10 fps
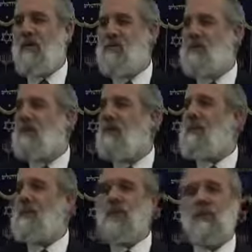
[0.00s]
This time
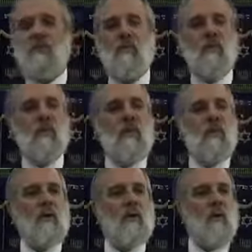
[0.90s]
it was for
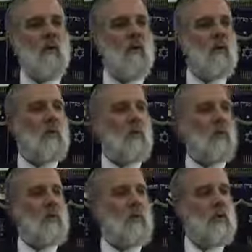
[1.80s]
a widow
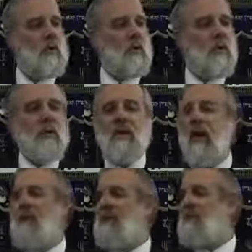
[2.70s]
who didn't
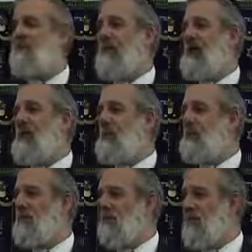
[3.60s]
have any firewood
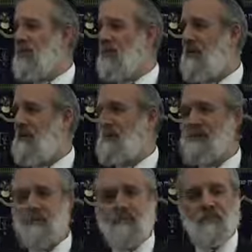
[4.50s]
for the winter.
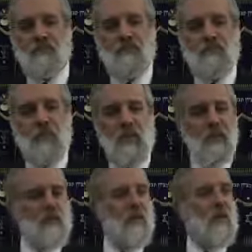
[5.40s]

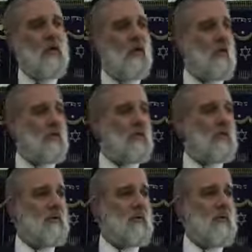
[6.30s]
It's very cold,
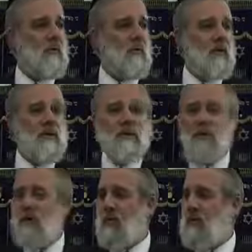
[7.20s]

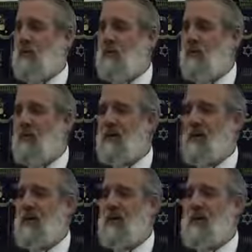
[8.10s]
Eastern Europe.
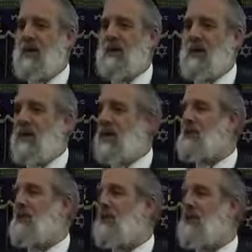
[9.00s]
So he
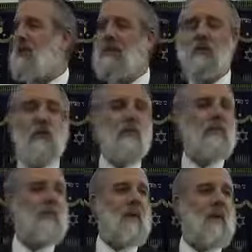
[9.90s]
knocks on the door of this
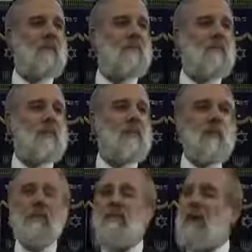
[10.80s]
wealthy man. The
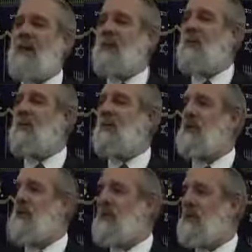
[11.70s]
wealthy man opens
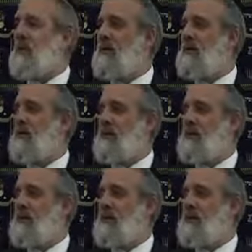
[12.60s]
up the door.